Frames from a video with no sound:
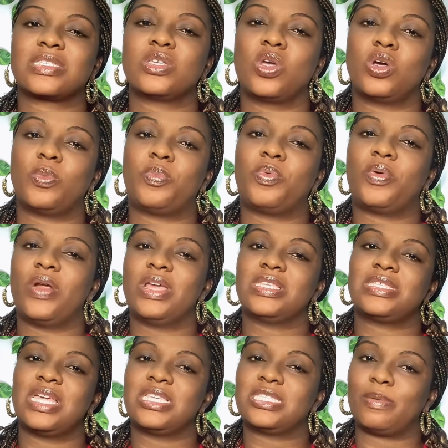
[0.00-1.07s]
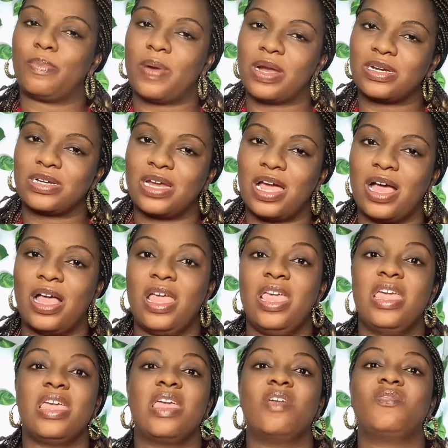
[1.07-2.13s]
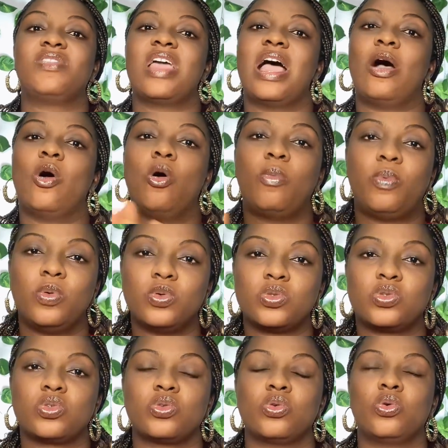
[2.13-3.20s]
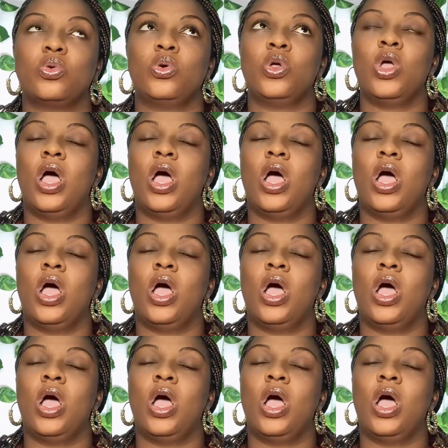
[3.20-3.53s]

your present partner if they are open to